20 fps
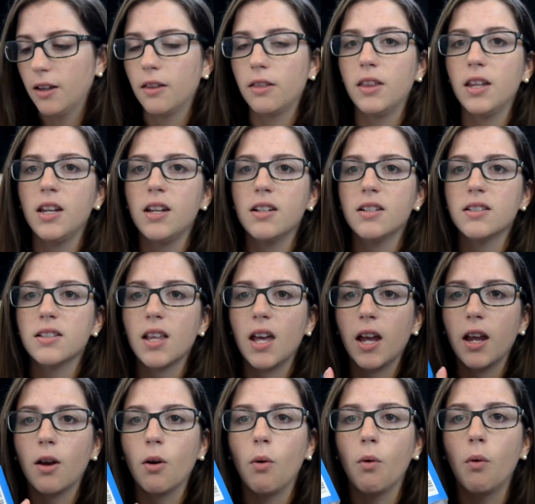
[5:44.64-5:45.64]
these
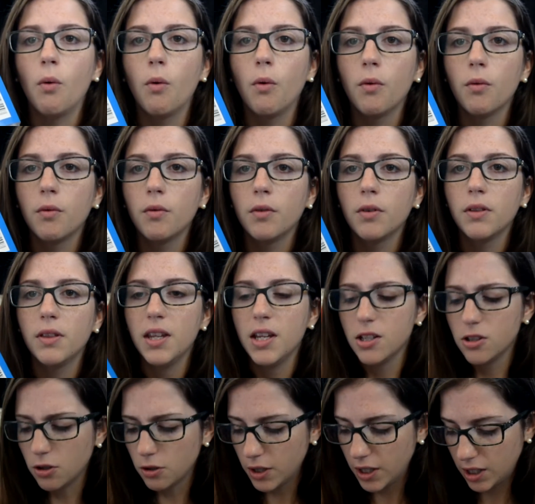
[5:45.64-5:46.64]

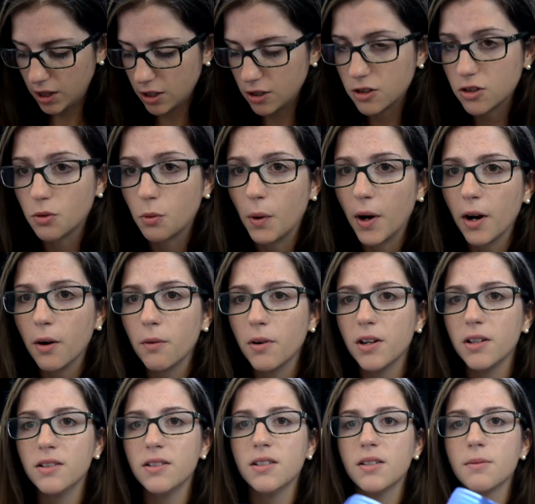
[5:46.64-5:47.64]
these are like the square
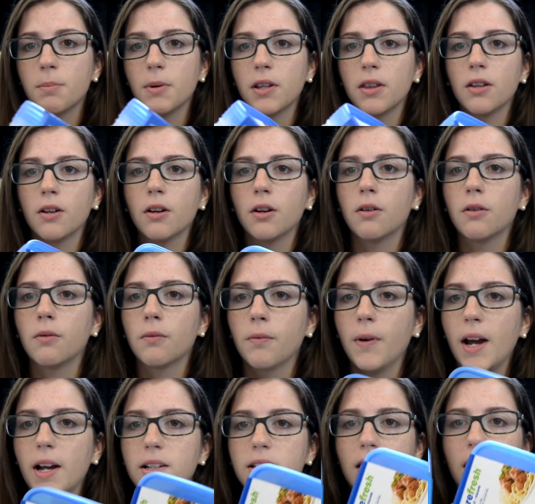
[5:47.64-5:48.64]
ones, but they're
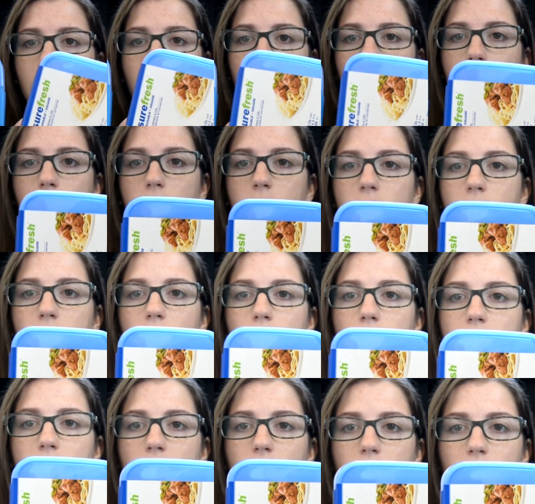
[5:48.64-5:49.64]
rectangles, so
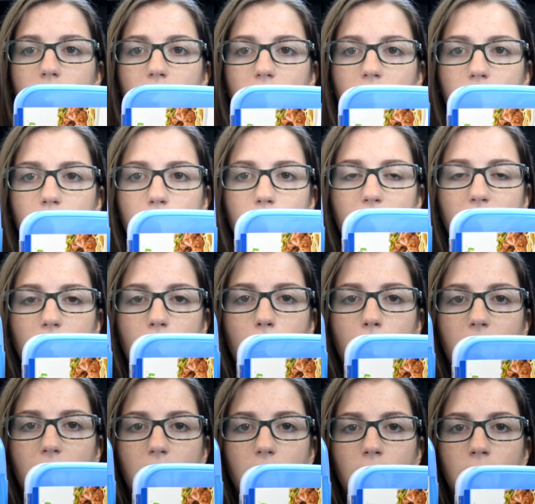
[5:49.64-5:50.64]
it's a little bit
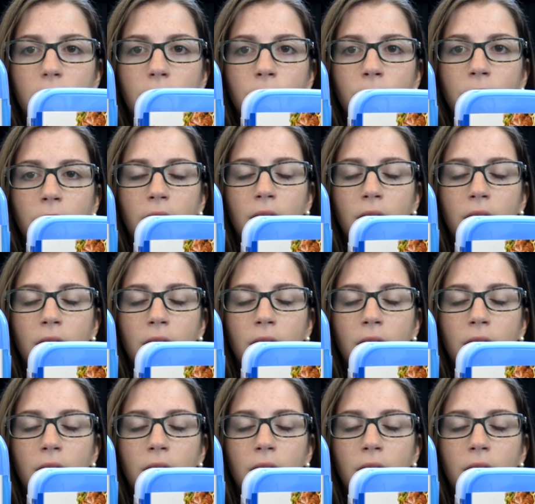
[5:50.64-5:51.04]
bigger.